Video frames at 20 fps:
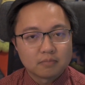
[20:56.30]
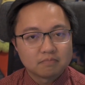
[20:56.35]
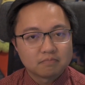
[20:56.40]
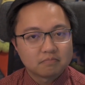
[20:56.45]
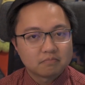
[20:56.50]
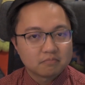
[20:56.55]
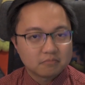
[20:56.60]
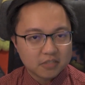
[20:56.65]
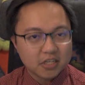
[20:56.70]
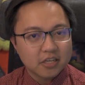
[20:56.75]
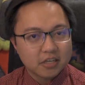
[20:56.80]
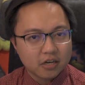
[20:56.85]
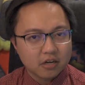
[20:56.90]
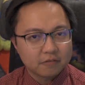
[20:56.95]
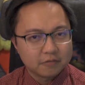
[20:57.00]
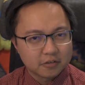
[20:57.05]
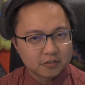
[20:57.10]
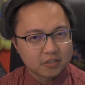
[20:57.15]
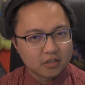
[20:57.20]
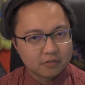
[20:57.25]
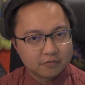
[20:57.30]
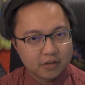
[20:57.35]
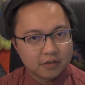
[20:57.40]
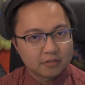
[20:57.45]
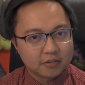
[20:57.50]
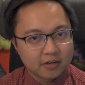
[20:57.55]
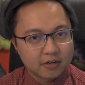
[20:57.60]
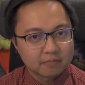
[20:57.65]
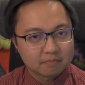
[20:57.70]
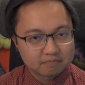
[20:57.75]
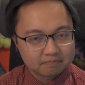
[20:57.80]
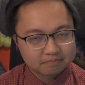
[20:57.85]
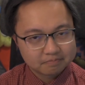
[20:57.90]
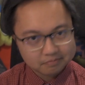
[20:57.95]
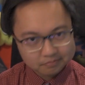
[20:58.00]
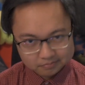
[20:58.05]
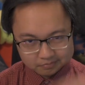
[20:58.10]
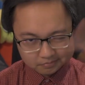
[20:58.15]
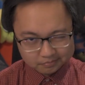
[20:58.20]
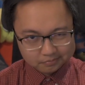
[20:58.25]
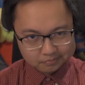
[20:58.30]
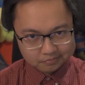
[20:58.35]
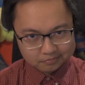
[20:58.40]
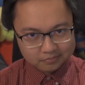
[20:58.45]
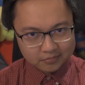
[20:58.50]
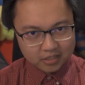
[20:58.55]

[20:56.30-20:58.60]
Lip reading: take care of yourself out there. Thanks